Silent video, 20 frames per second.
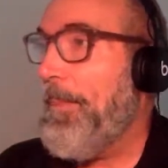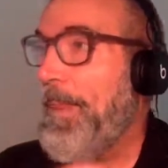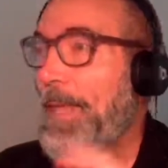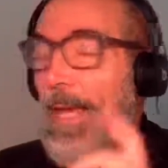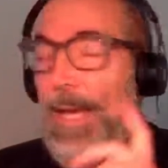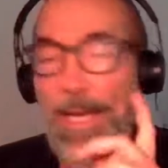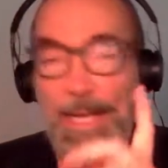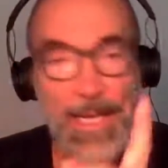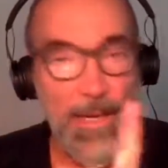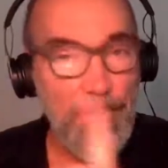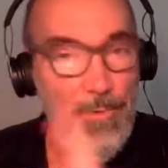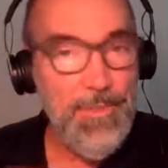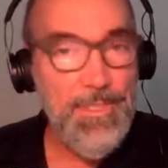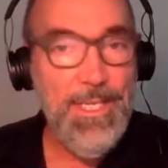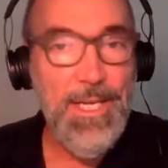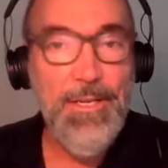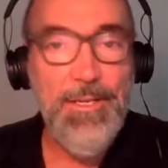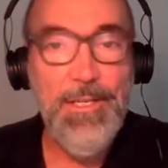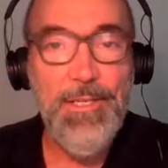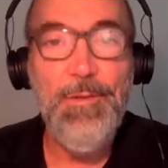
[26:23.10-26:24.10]
And I will
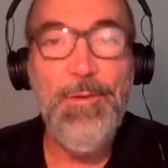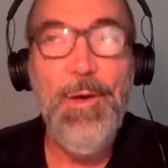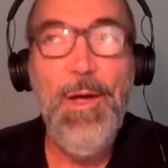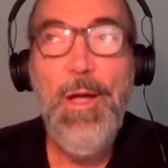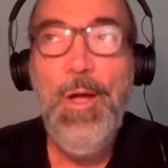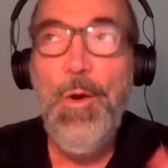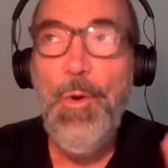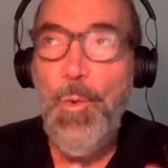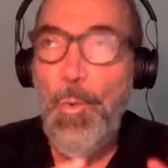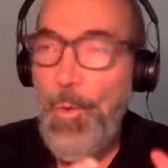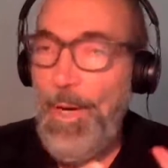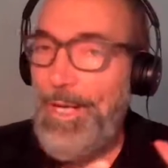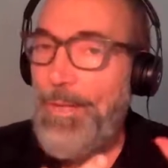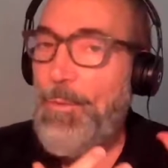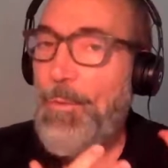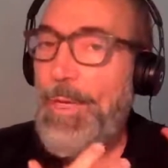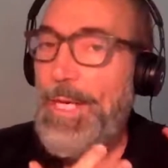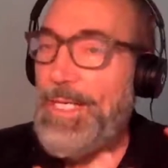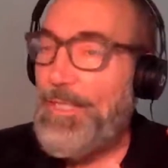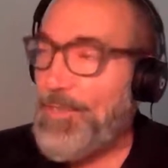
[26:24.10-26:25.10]
tell you,
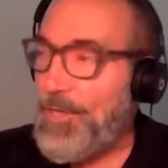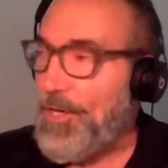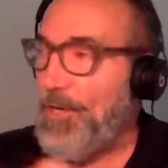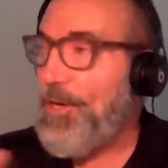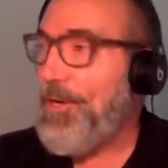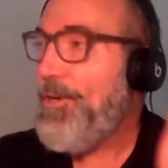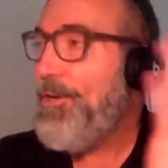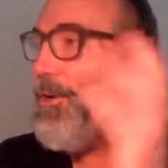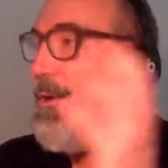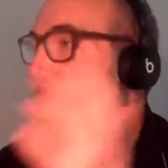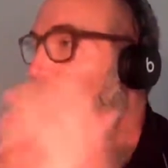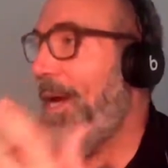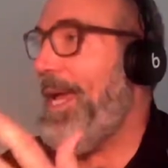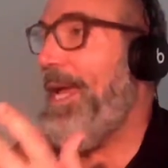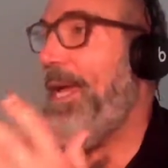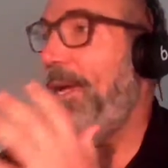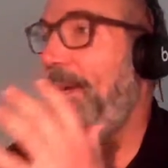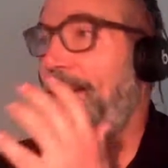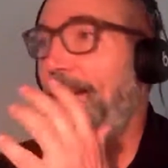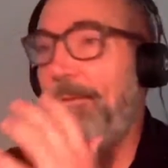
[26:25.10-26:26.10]
when we turn
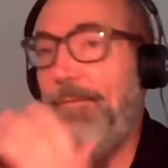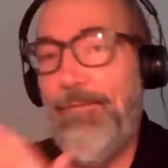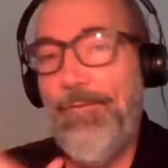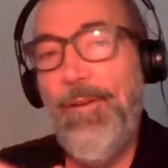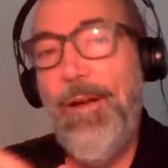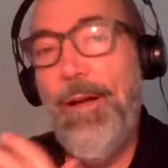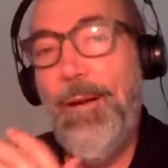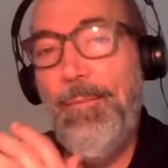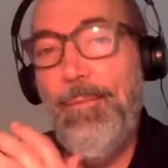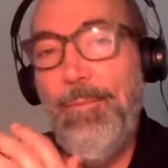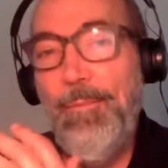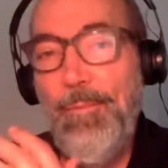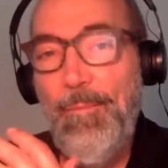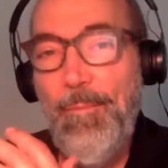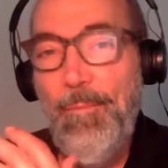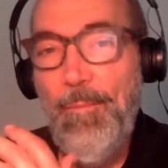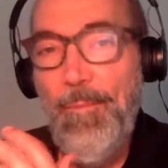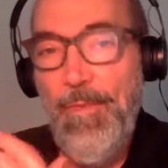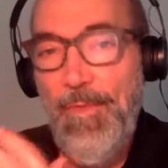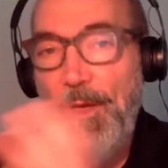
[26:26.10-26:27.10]
away from
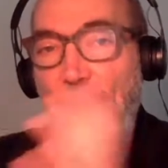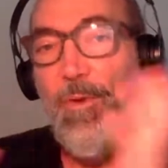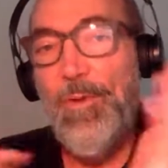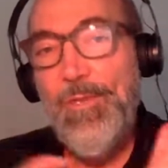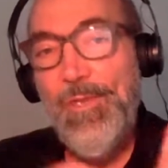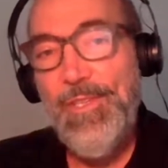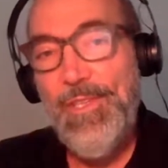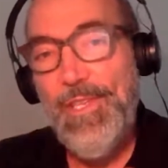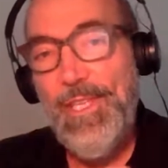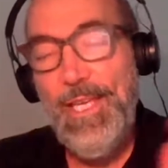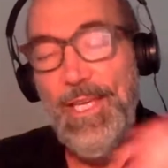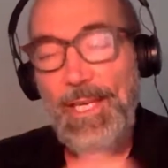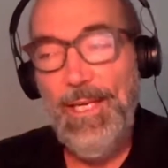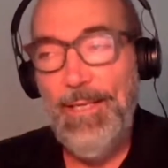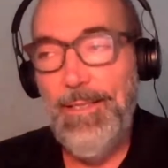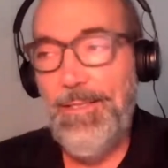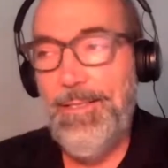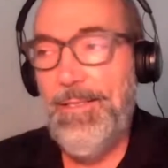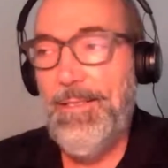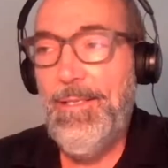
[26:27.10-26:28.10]
those
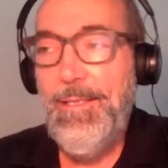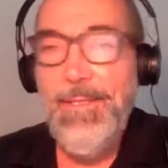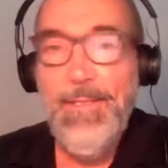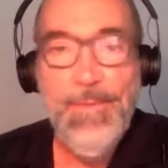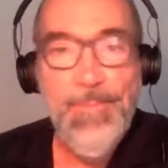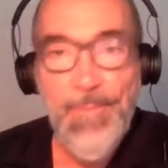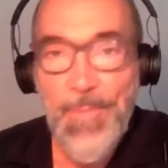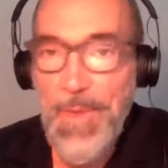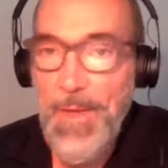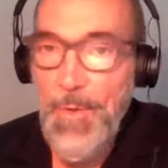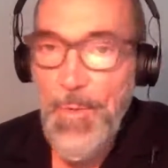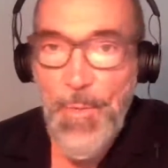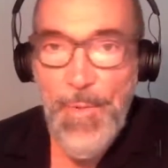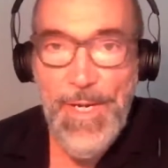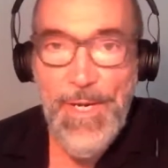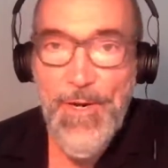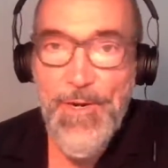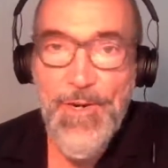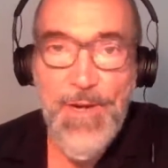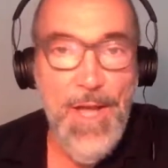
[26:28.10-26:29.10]
things,
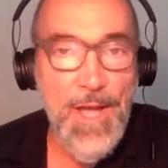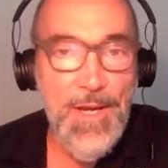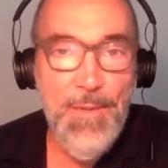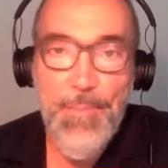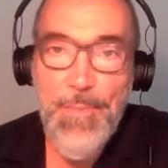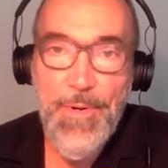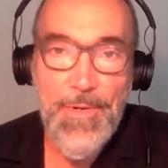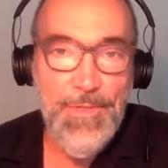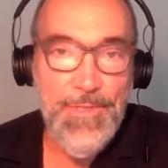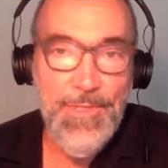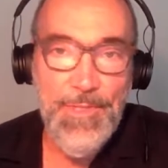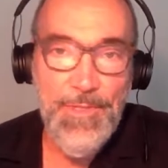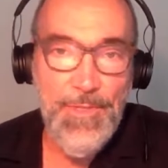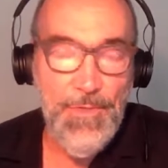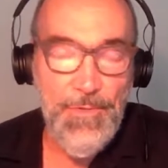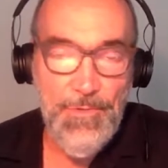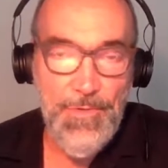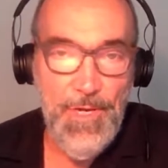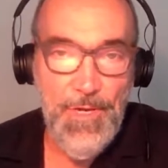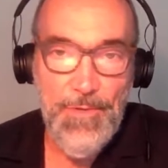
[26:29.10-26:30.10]
we are not a person
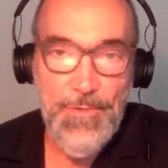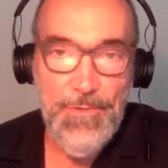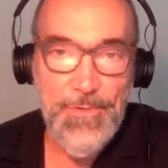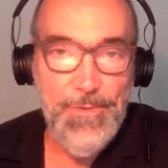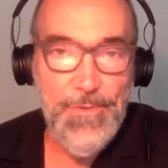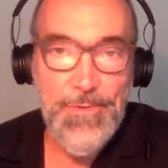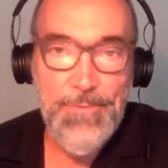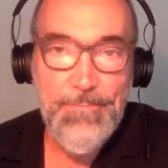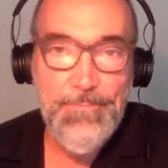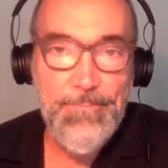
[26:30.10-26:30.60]
who knows.